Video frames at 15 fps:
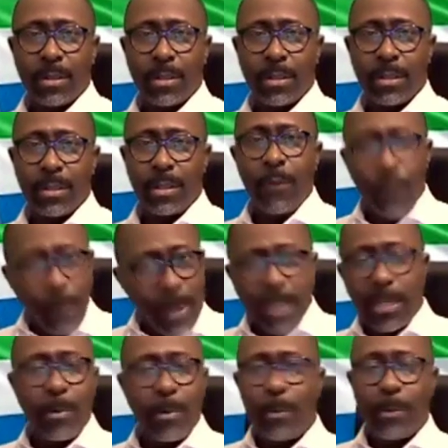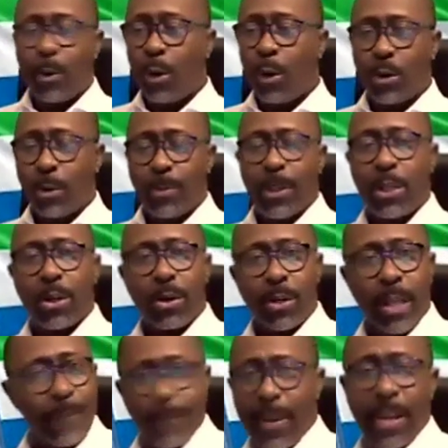If you base them on opinion,
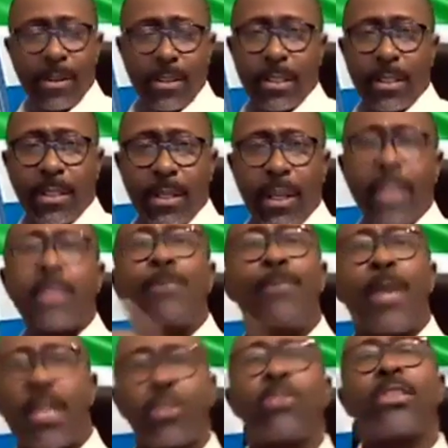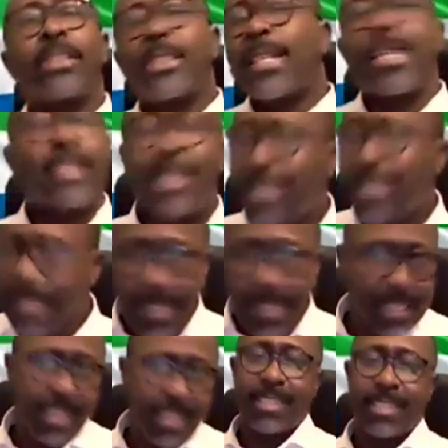it fails. It's based on
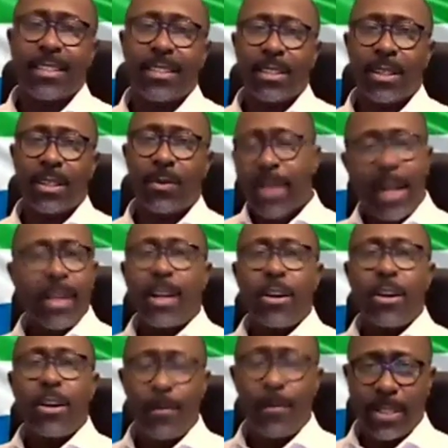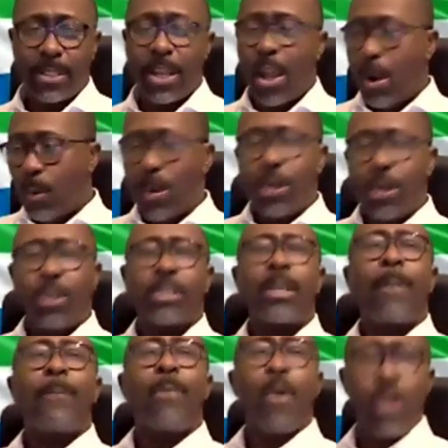statistics. What are the numbers? What does
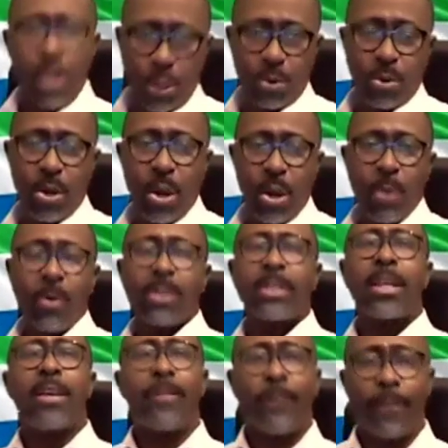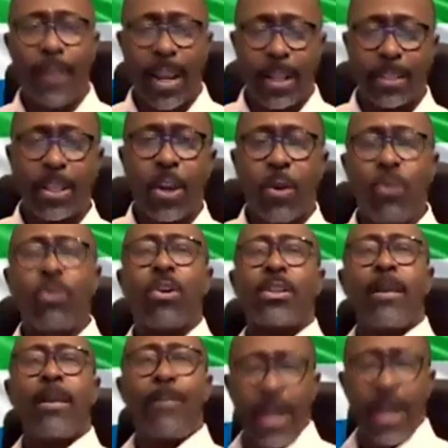it point to? What's the effect? Who does
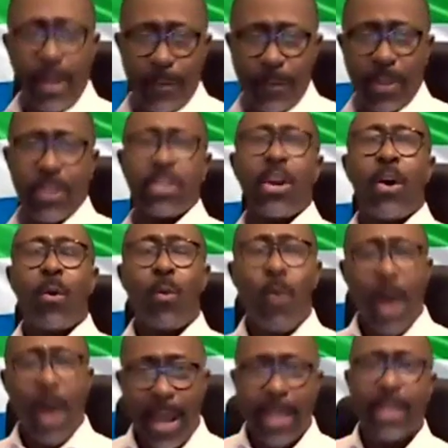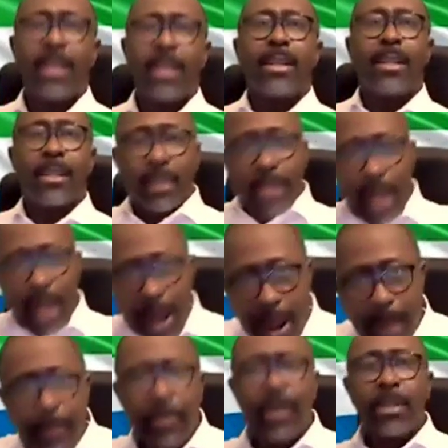it benefit? Why?
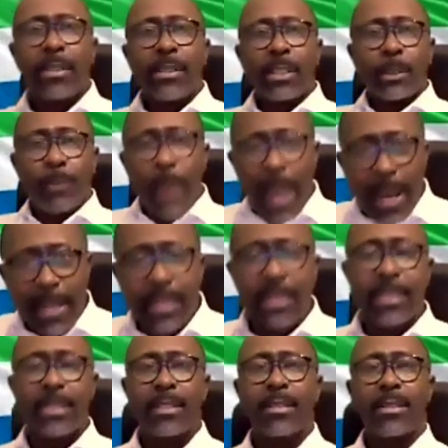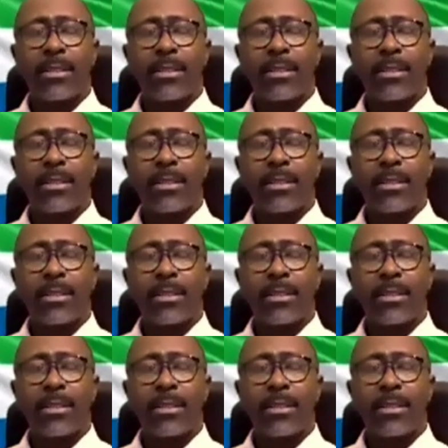Time, space.